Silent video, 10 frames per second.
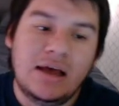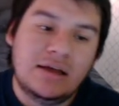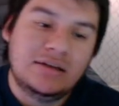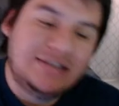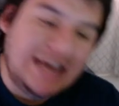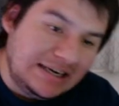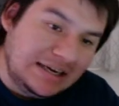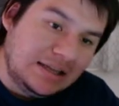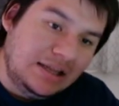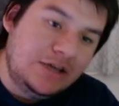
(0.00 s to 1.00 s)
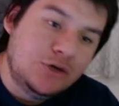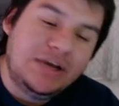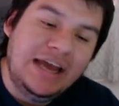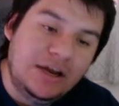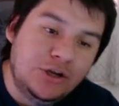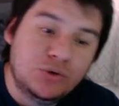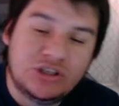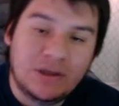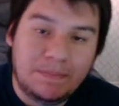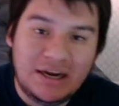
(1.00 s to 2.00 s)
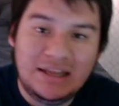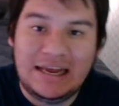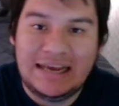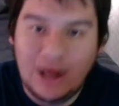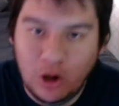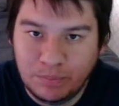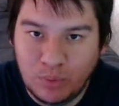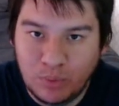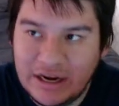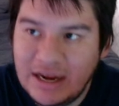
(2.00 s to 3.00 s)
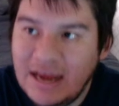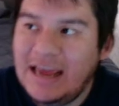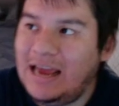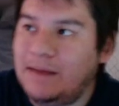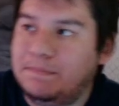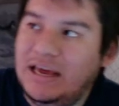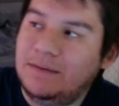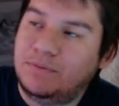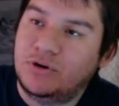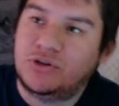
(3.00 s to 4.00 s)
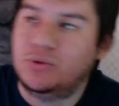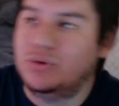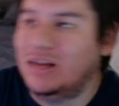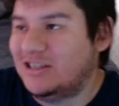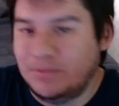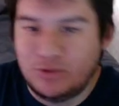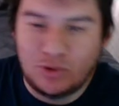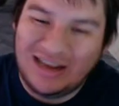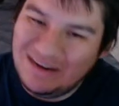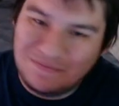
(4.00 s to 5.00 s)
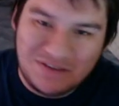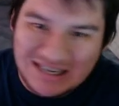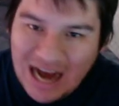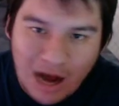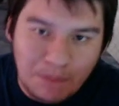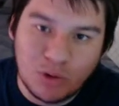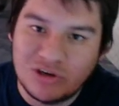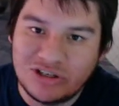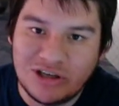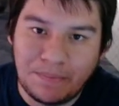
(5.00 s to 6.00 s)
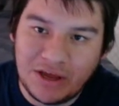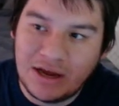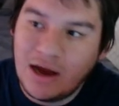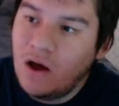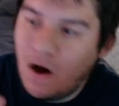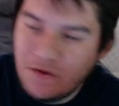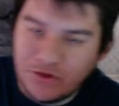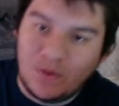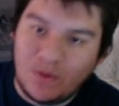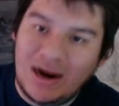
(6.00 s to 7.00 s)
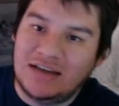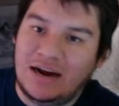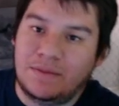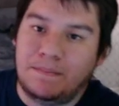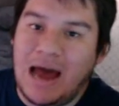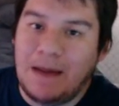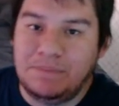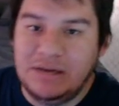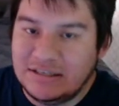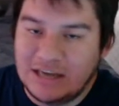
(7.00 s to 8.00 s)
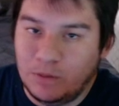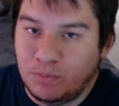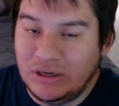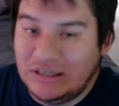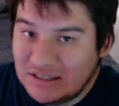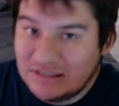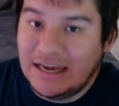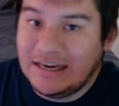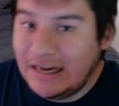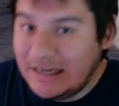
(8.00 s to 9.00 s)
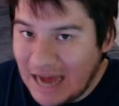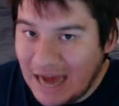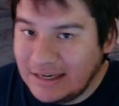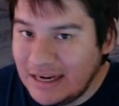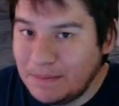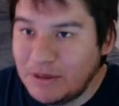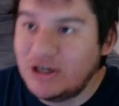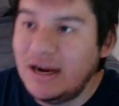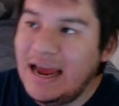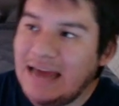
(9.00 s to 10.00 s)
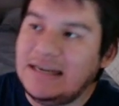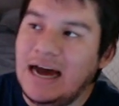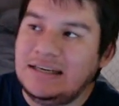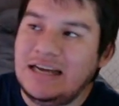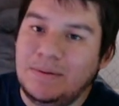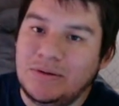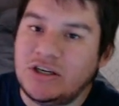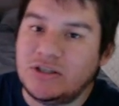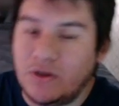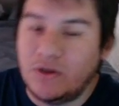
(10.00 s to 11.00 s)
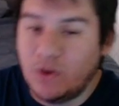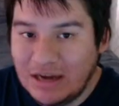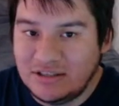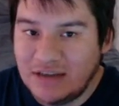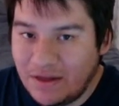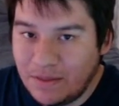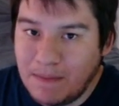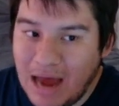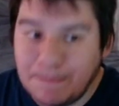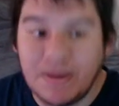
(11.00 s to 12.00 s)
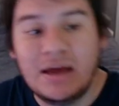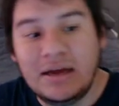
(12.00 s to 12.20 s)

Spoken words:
Technically, you can use somebody like Hellboy and be able to do like some sort of infinite combo or something on the right side of the map because Hellboy doesn't take any dot damage and dot damage is on the right side of the map.